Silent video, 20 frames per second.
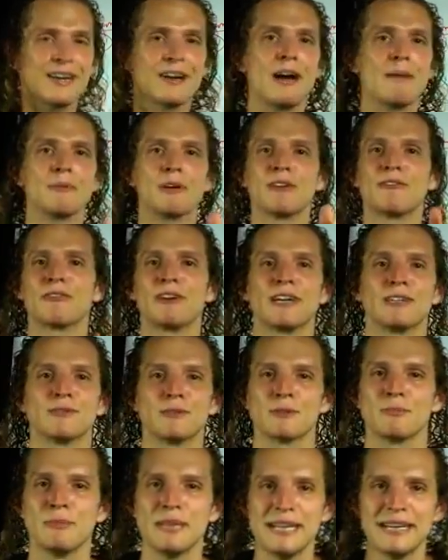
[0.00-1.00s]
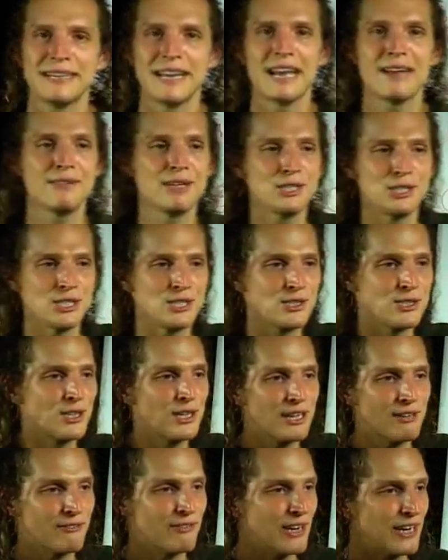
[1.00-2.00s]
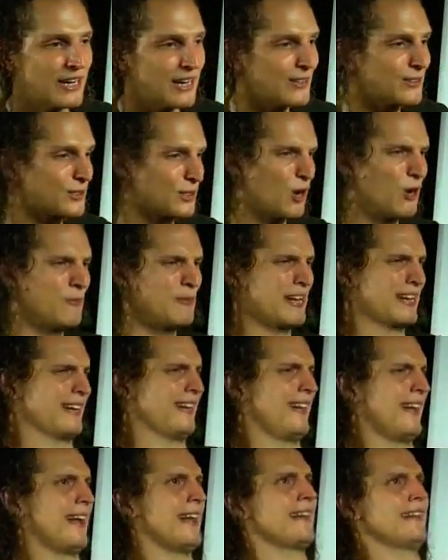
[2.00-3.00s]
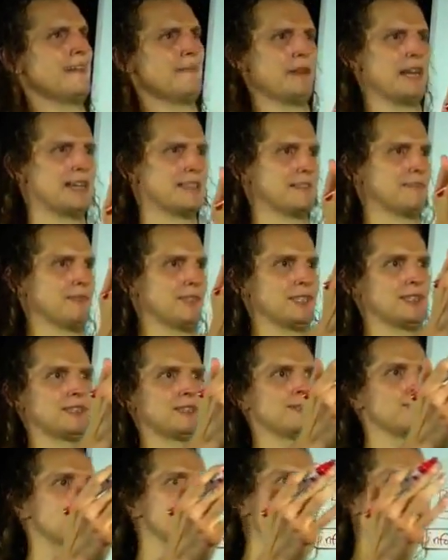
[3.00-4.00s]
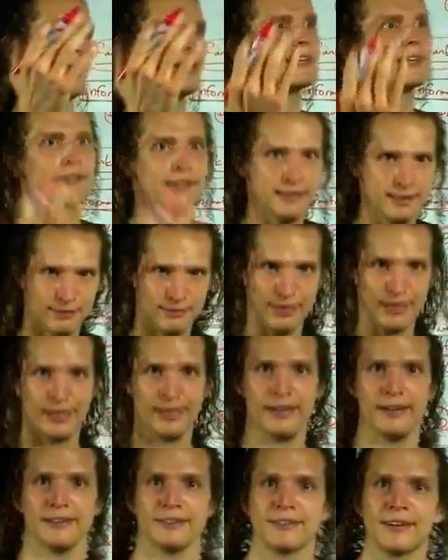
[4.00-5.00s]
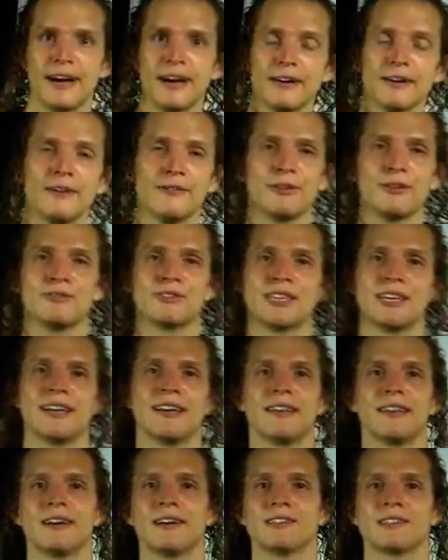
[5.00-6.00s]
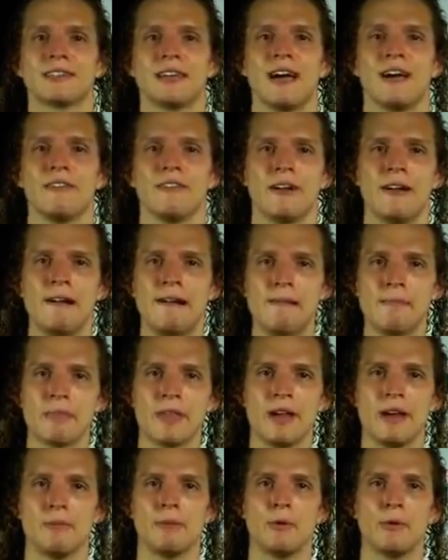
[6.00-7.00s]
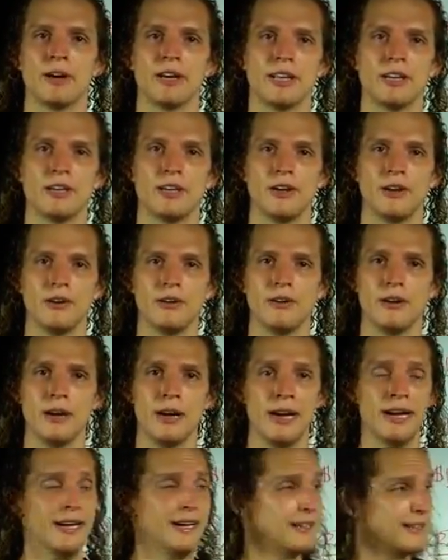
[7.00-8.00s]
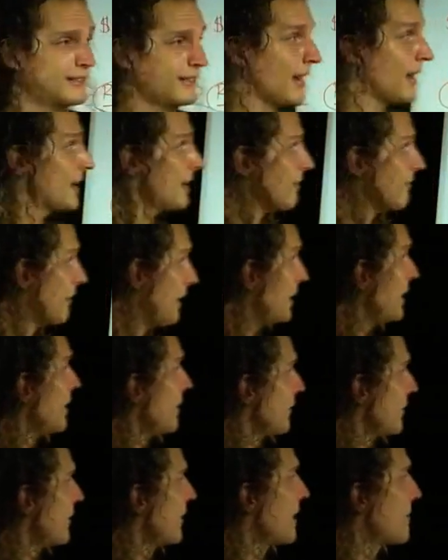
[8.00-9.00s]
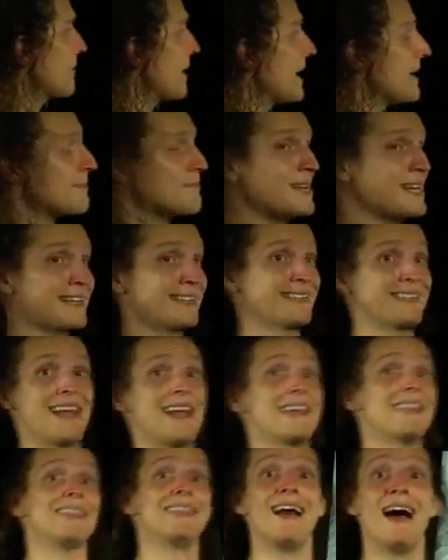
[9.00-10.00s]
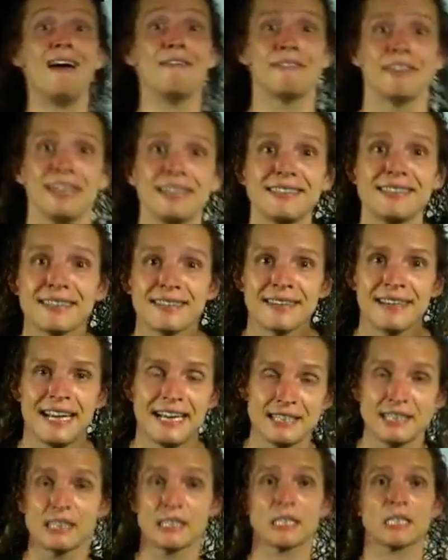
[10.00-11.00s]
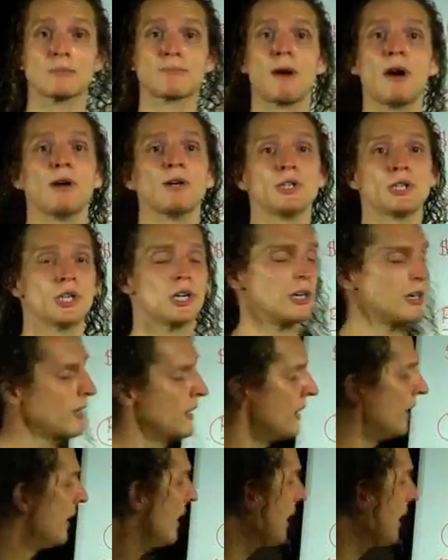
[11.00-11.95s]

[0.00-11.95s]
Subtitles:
You know, I'm good friends with Mia Davies. She's good at videos. Toby and Layla make some just ridiculous videos, right? I don't know if you've seen any of their stuff. But what do? Take a video that they make because they love it. It's exposure.